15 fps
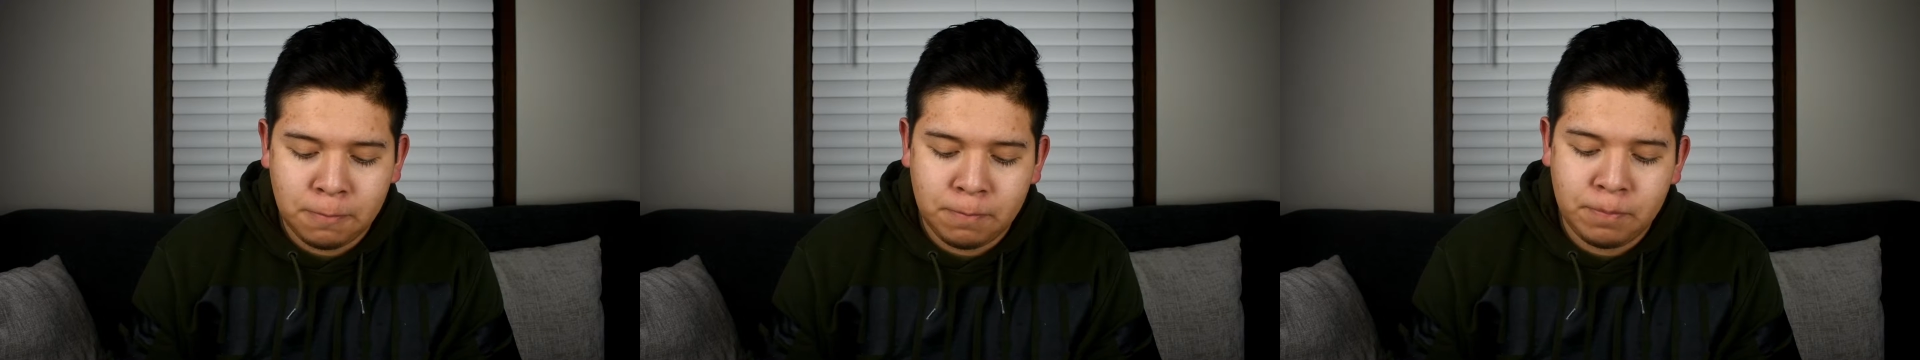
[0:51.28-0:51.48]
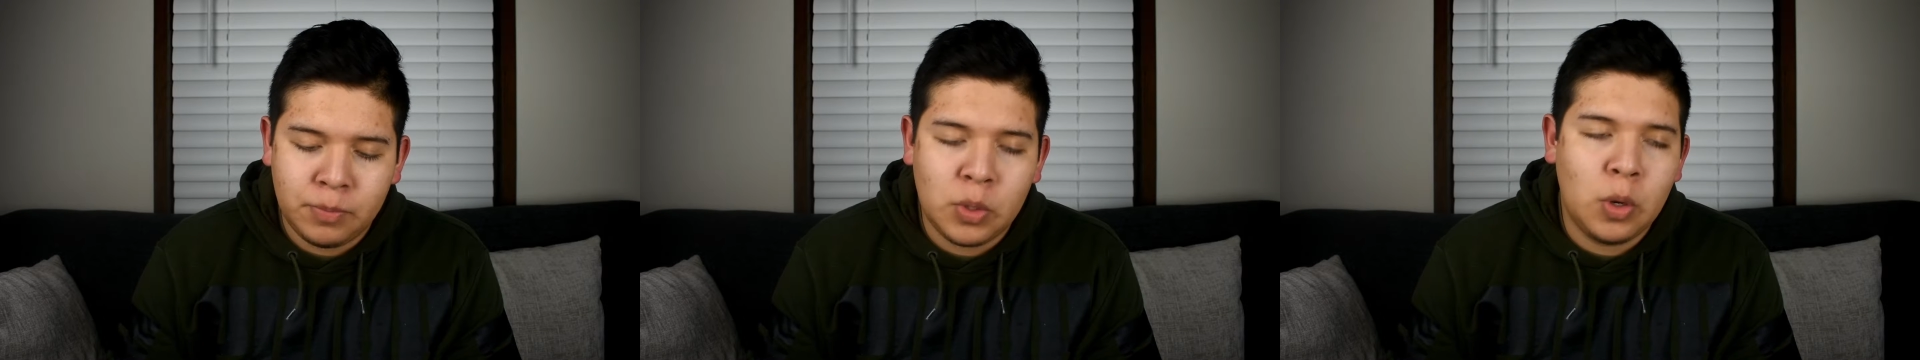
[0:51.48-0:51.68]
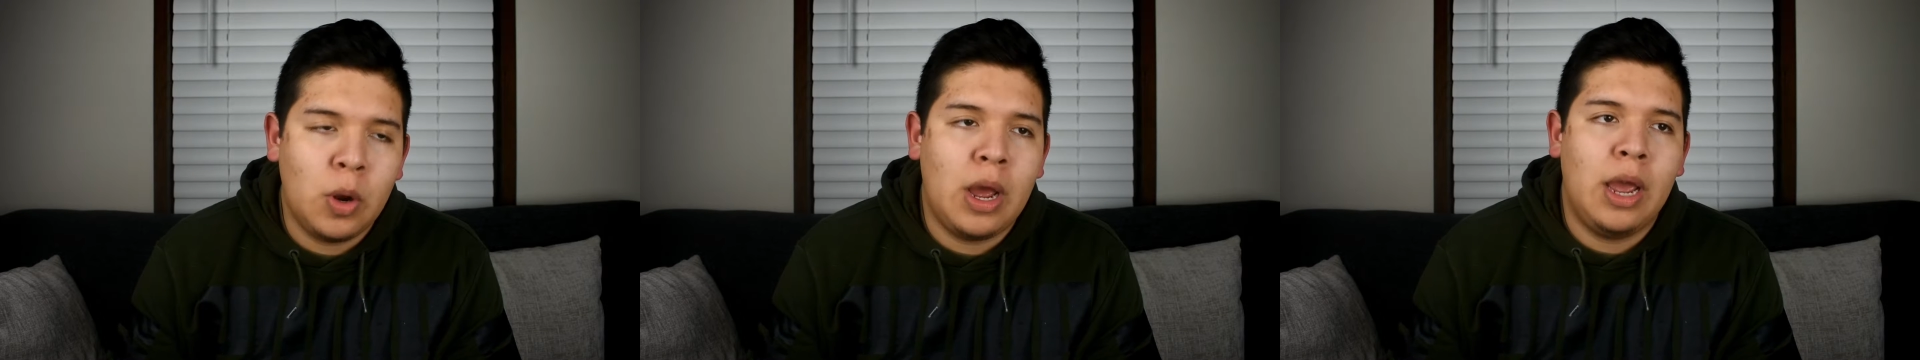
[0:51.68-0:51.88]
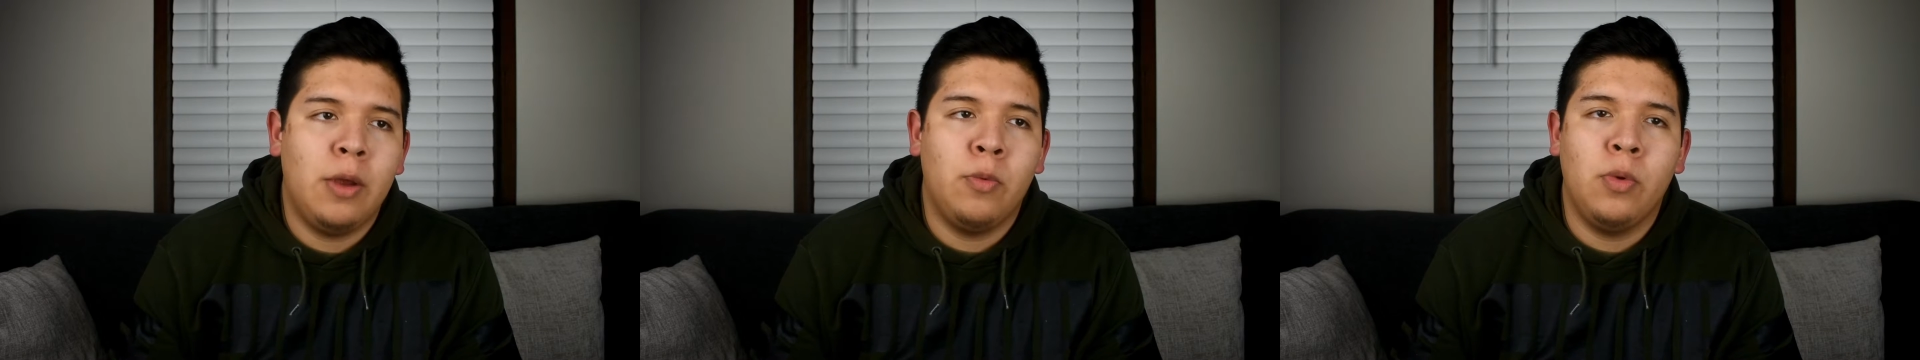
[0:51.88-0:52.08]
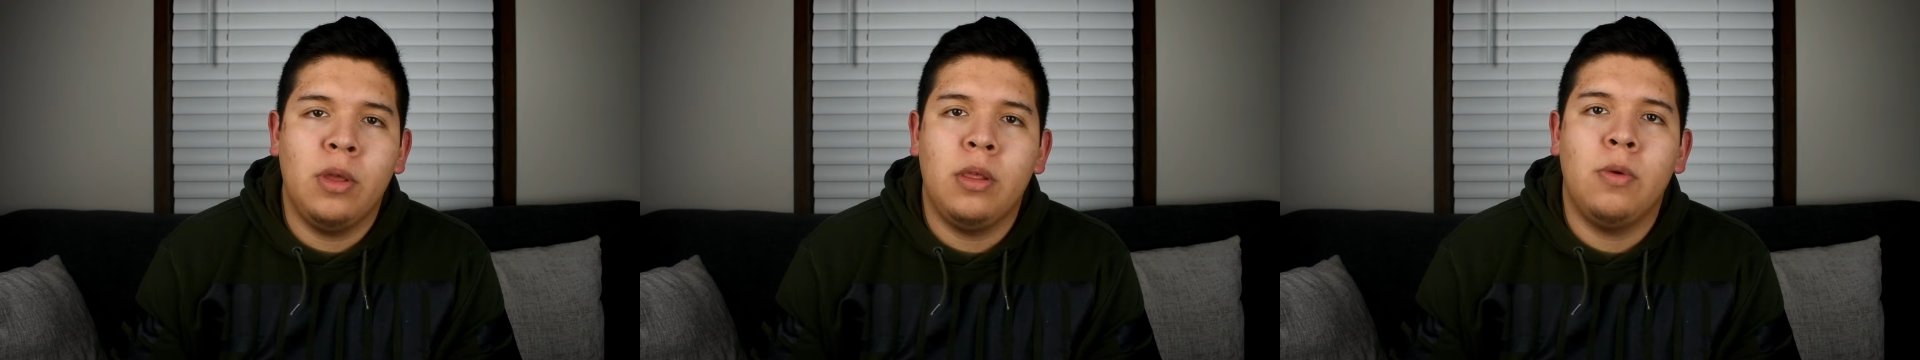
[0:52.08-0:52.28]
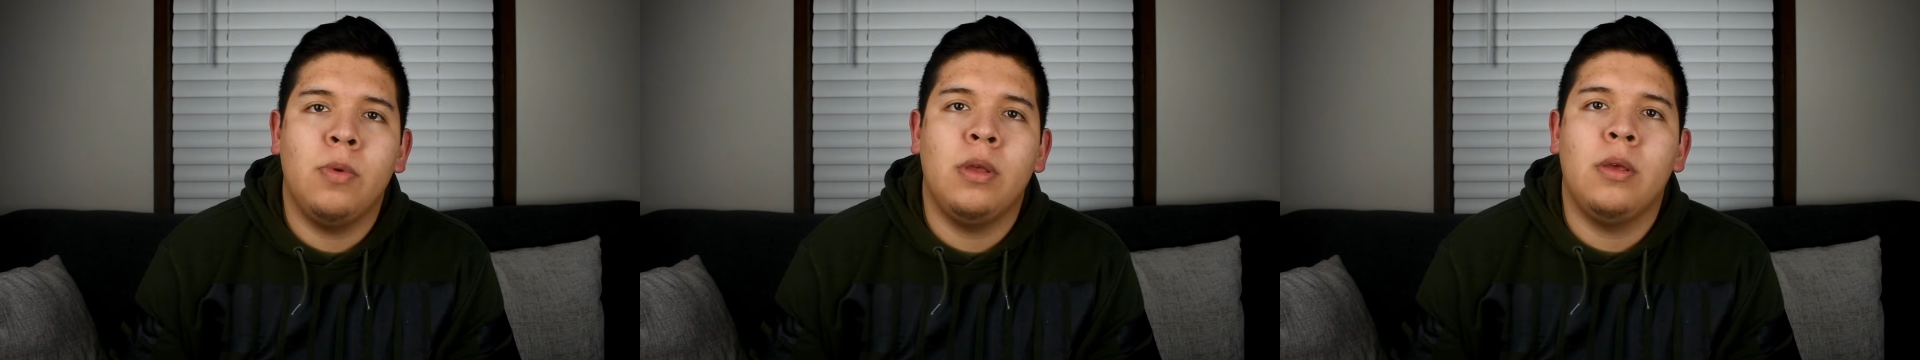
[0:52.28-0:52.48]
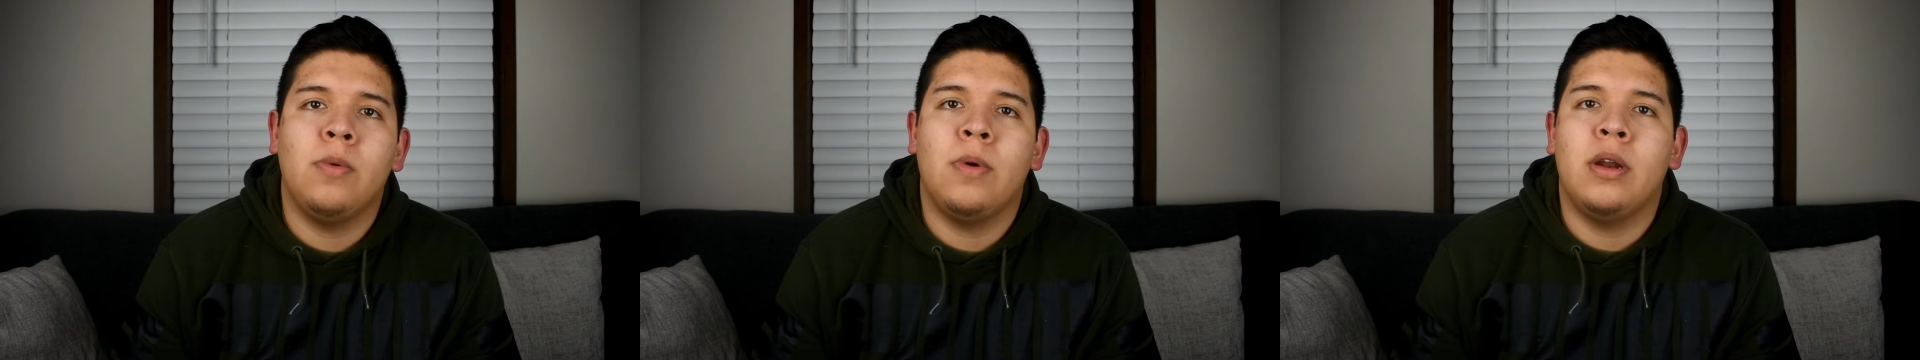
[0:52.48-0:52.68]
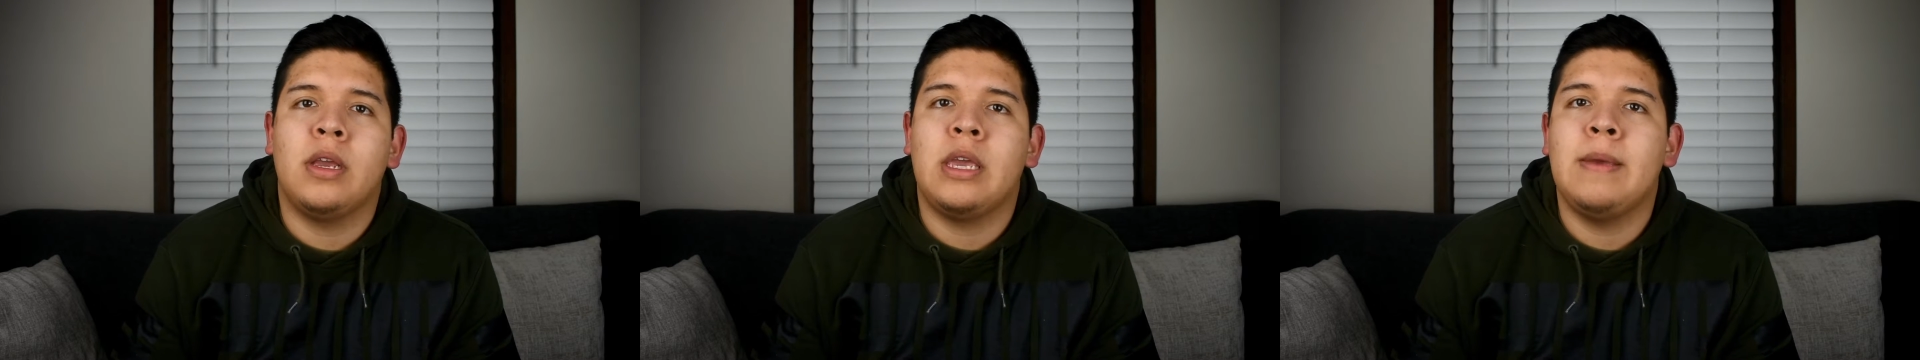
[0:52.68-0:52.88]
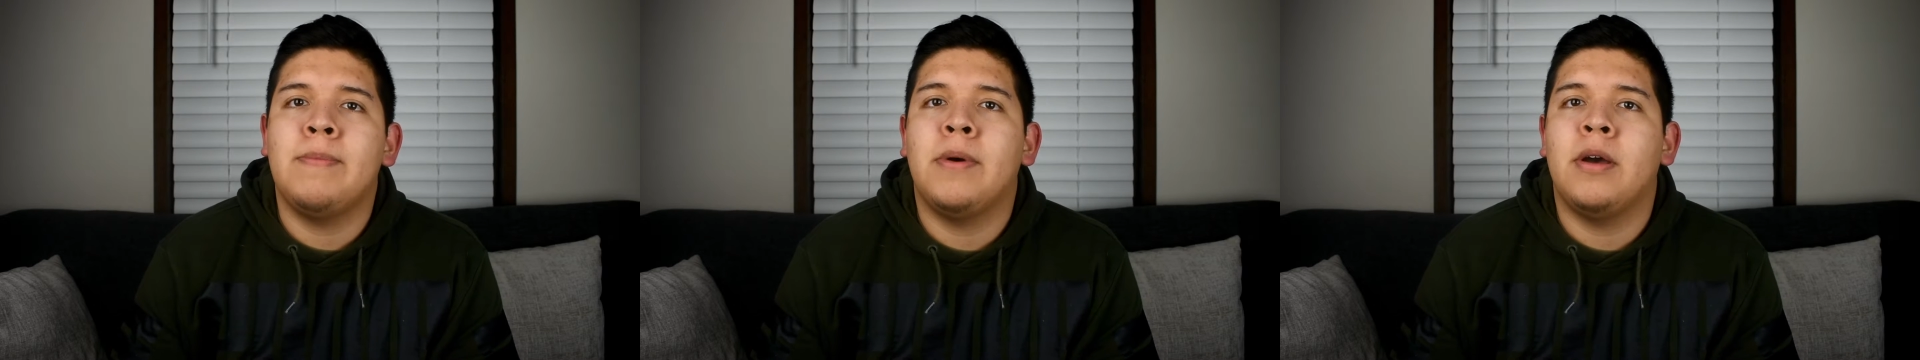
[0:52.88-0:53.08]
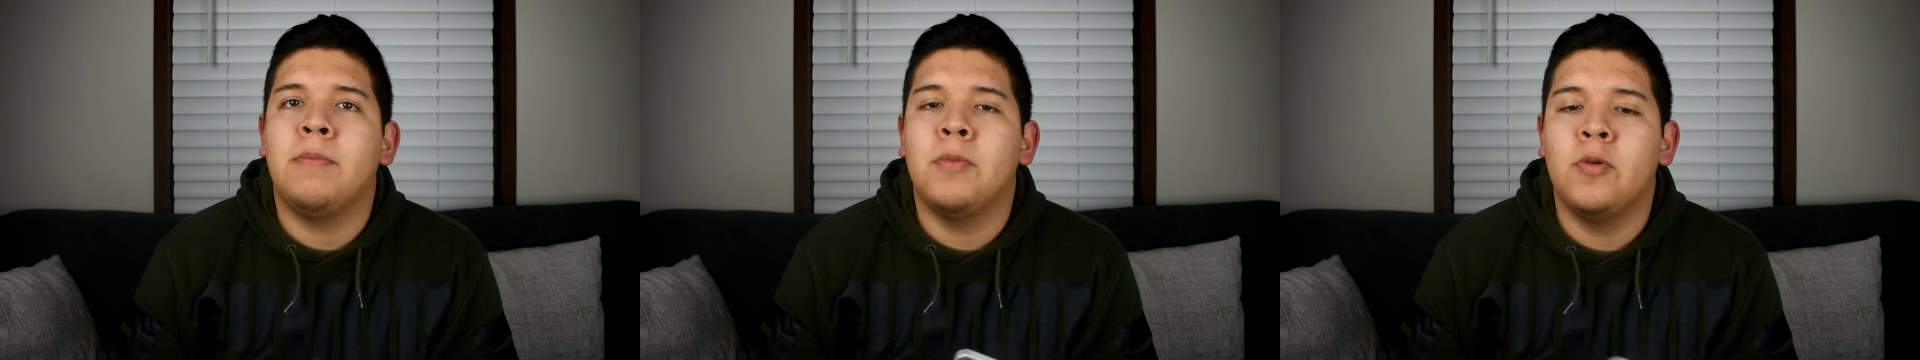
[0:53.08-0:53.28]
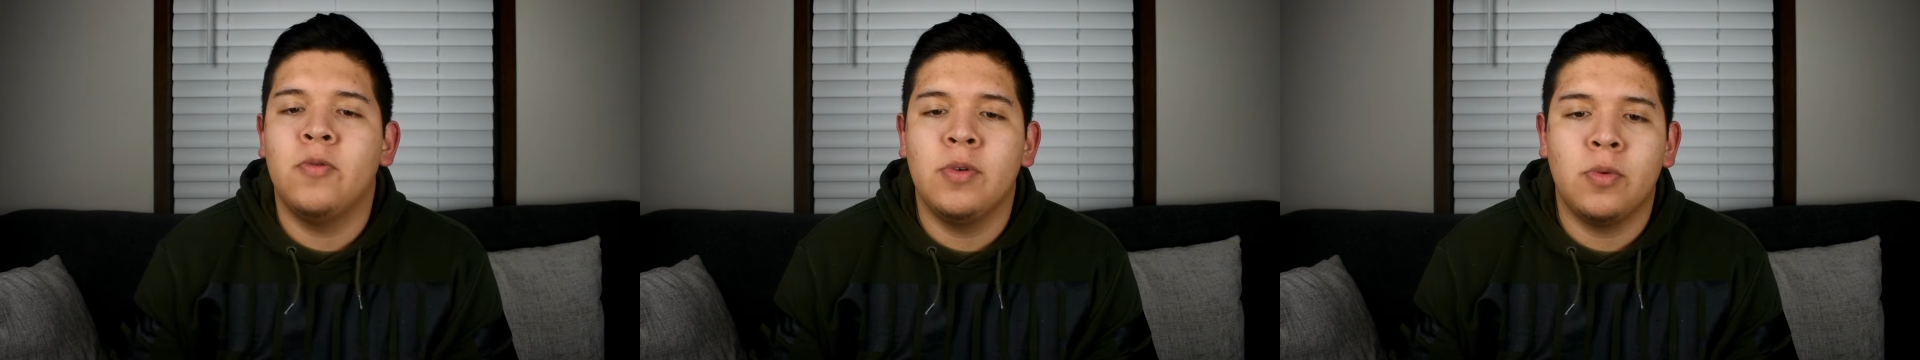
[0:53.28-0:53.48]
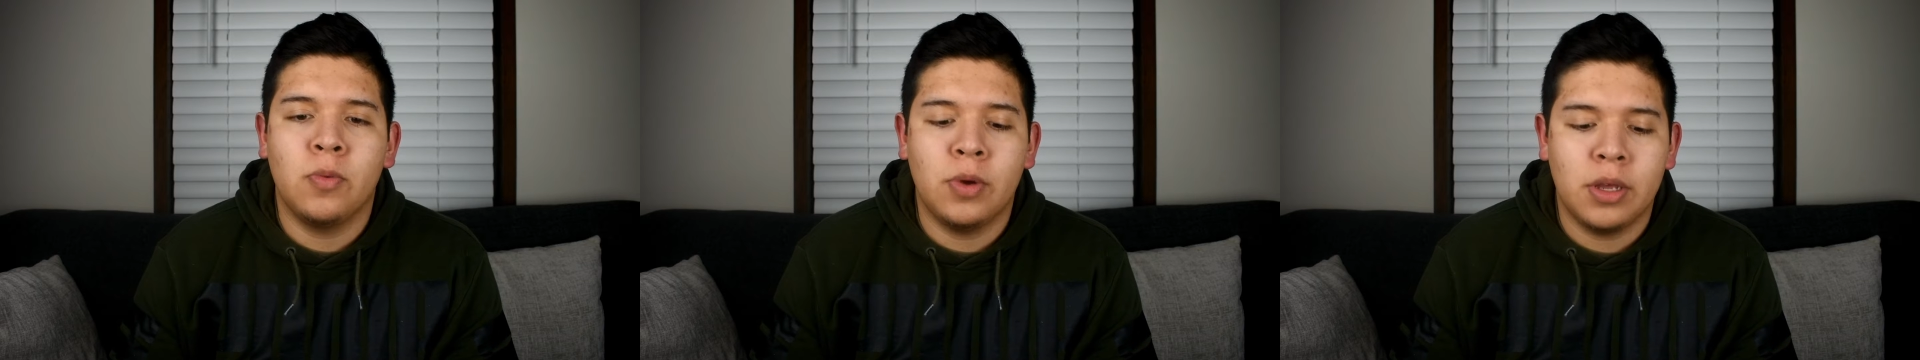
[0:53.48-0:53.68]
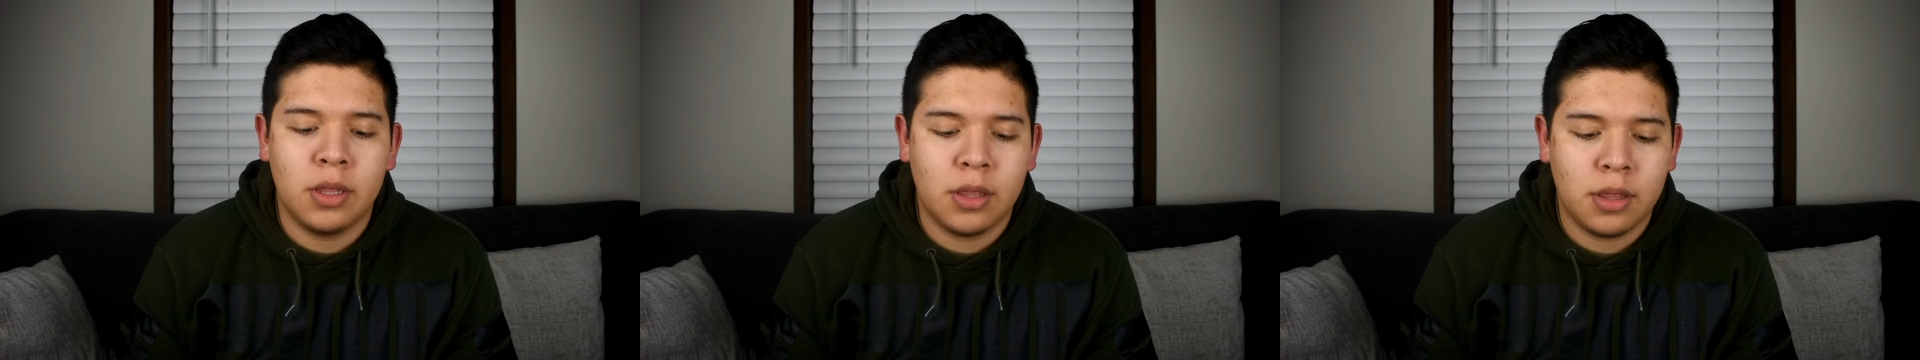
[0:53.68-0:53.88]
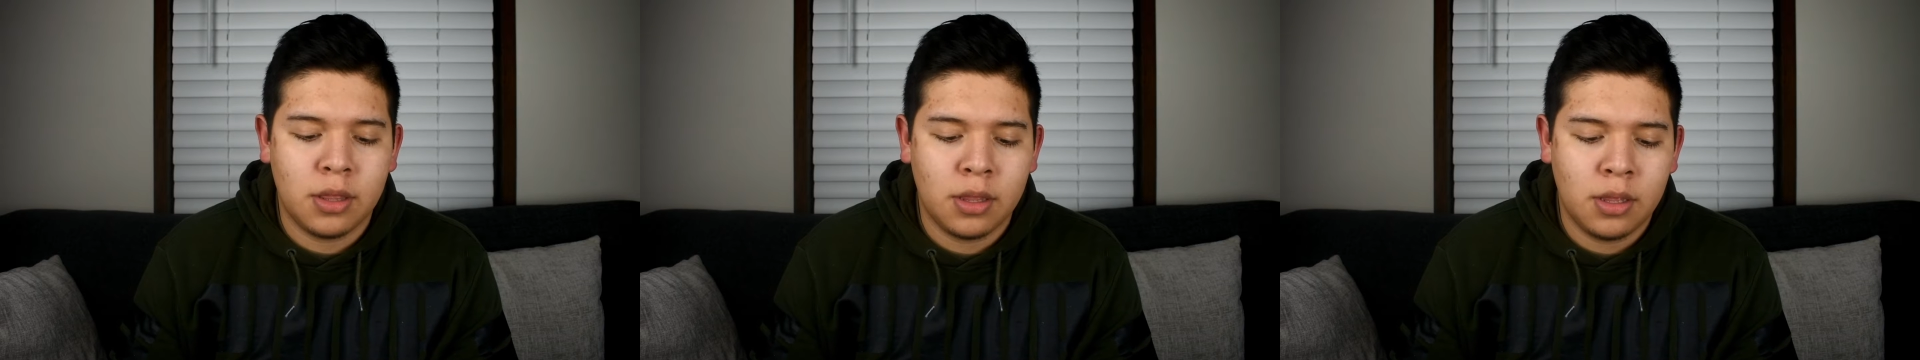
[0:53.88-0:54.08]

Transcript: really want to keep on moving with